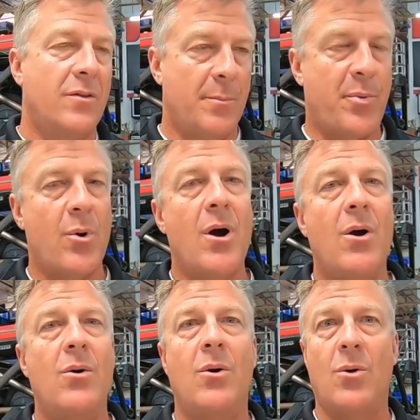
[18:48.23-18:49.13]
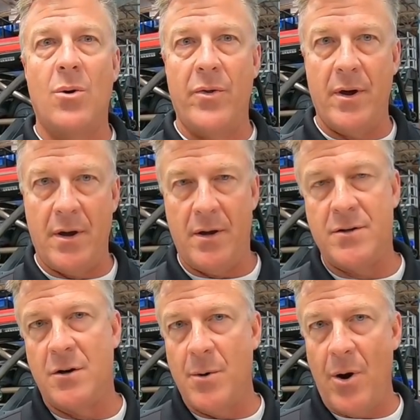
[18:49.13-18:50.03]
The Pro or the
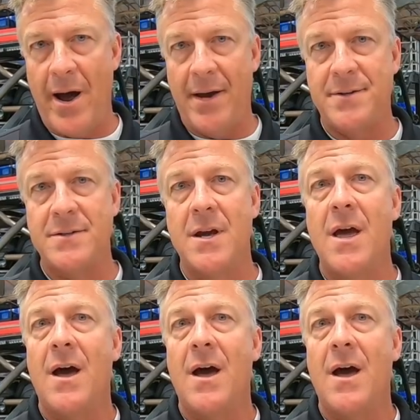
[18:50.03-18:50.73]
Turbo S,